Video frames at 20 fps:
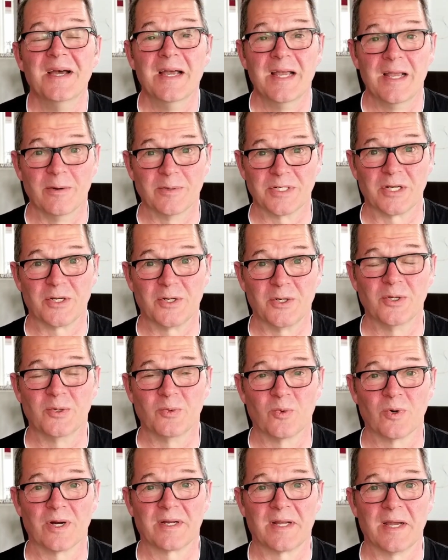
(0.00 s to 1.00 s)
It was a good
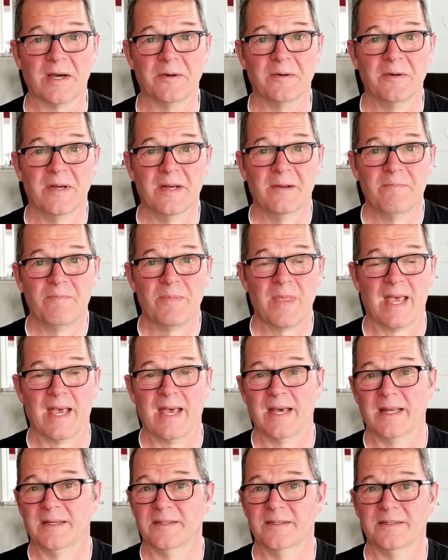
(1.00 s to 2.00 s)
workout,
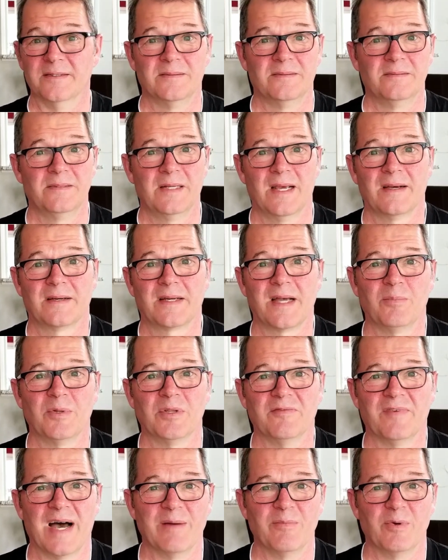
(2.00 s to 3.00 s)
and a couple of
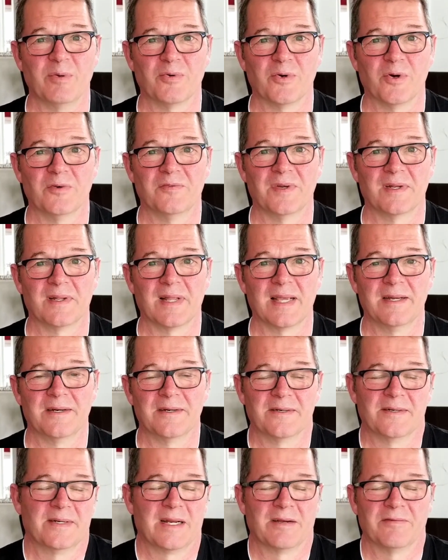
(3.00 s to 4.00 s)
ibuprofen
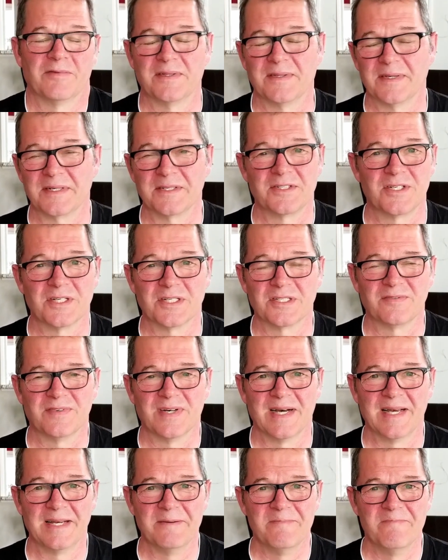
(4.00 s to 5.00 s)
later, and everything is just
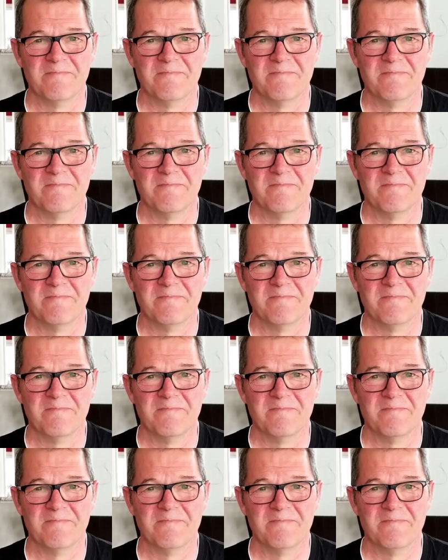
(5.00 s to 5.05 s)
fine.